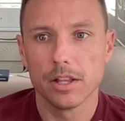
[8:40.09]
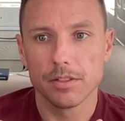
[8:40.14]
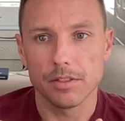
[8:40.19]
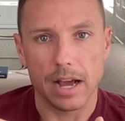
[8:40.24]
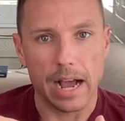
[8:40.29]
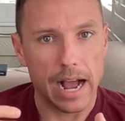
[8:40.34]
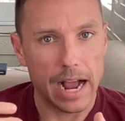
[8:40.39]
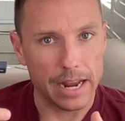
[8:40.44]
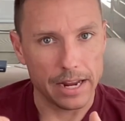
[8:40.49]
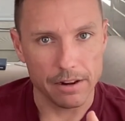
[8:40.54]
the
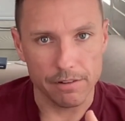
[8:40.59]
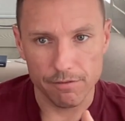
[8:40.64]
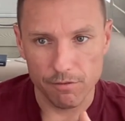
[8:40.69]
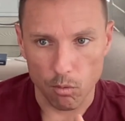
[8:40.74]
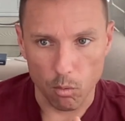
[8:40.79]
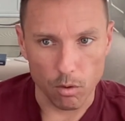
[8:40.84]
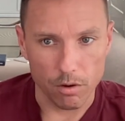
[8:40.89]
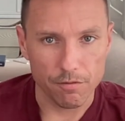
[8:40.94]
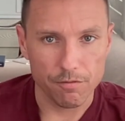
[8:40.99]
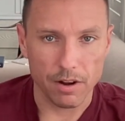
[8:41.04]
high-end
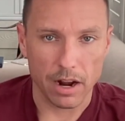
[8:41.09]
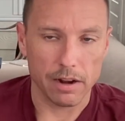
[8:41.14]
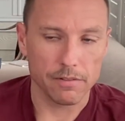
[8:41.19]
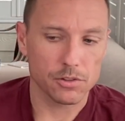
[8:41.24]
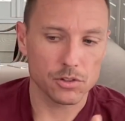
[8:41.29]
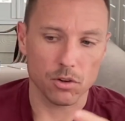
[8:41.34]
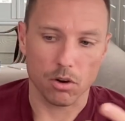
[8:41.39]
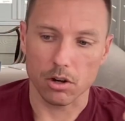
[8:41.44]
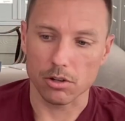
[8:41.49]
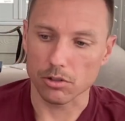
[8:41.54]
4 and 5
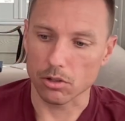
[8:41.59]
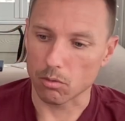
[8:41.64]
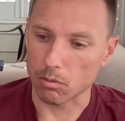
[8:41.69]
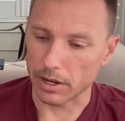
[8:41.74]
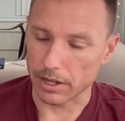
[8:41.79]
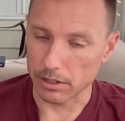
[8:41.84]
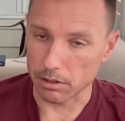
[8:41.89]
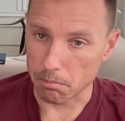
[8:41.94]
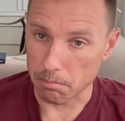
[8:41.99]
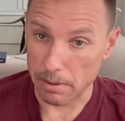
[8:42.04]
stars on a
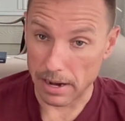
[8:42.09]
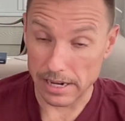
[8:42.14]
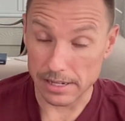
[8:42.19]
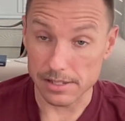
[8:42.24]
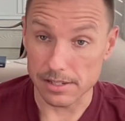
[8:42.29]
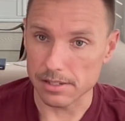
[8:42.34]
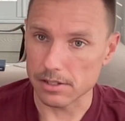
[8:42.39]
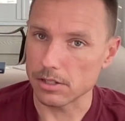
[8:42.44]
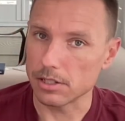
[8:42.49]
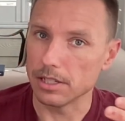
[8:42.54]
regular
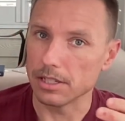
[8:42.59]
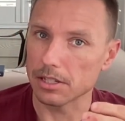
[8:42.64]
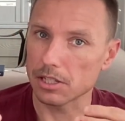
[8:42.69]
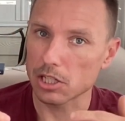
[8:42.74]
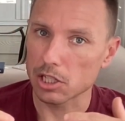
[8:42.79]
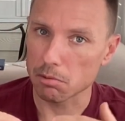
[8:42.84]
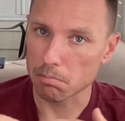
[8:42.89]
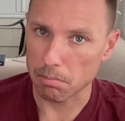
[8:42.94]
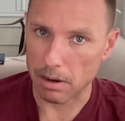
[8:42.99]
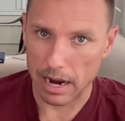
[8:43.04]
basis,
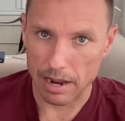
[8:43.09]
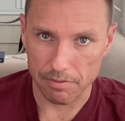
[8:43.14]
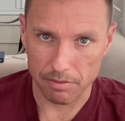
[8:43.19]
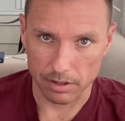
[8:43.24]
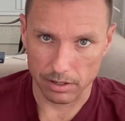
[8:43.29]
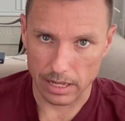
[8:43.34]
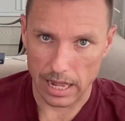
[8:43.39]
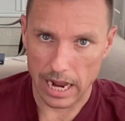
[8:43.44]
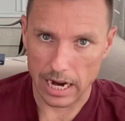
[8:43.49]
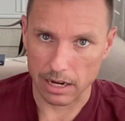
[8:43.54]
despite the
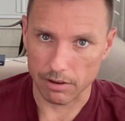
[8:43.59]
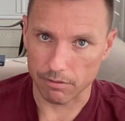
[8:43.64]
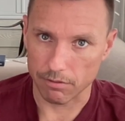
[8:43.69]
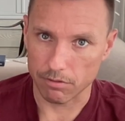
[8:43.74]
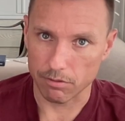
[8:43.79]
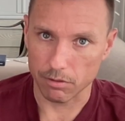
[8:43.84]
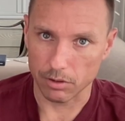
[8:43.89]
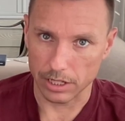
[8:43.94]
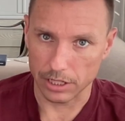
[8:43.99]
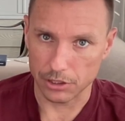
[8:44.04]
lack of
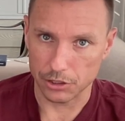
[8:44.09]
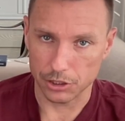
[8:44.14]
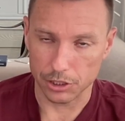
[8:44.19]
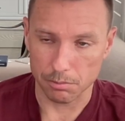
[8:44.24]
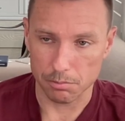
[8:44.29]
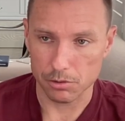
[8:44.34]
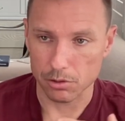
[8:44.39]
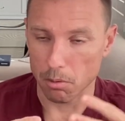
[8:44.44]
relationships.